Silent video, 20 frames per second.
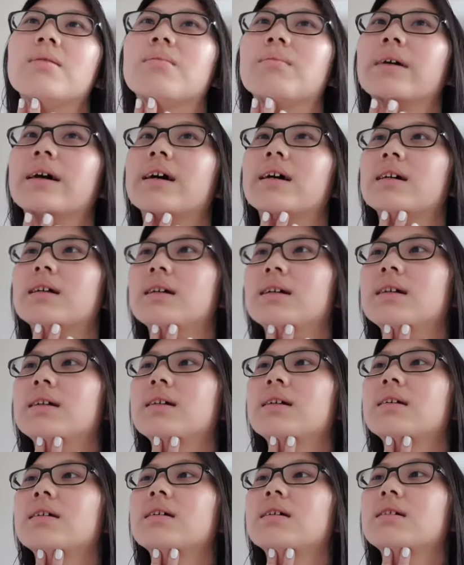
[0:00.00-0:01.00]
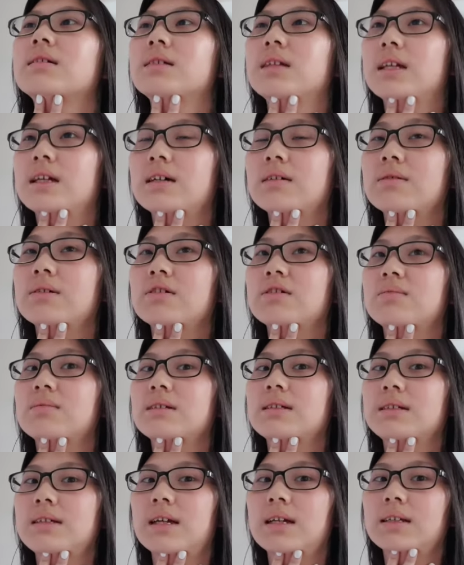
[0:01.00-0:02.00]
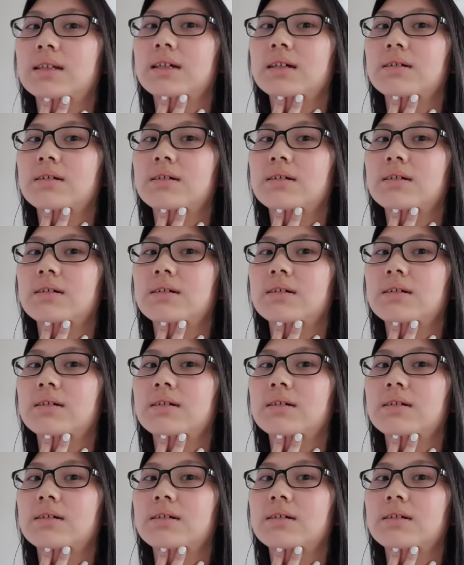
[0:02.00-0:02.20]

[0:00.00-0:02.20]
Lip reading: my nail was almost yanked